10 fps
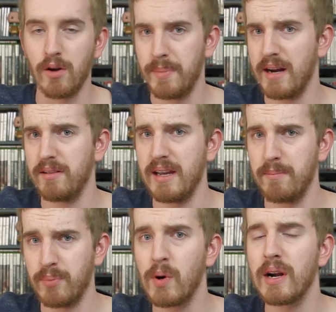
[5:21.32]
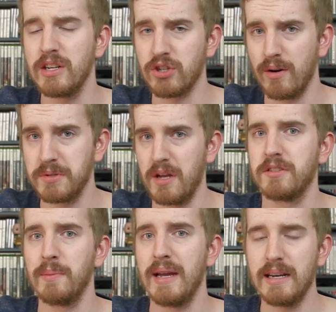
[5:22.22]
Although apparently I'm pretty sure I was
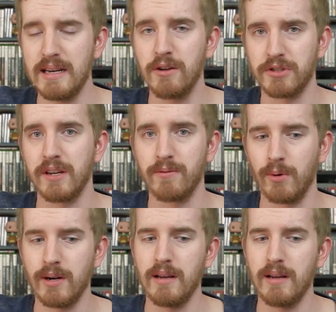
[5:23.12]
also paying Neosync for it,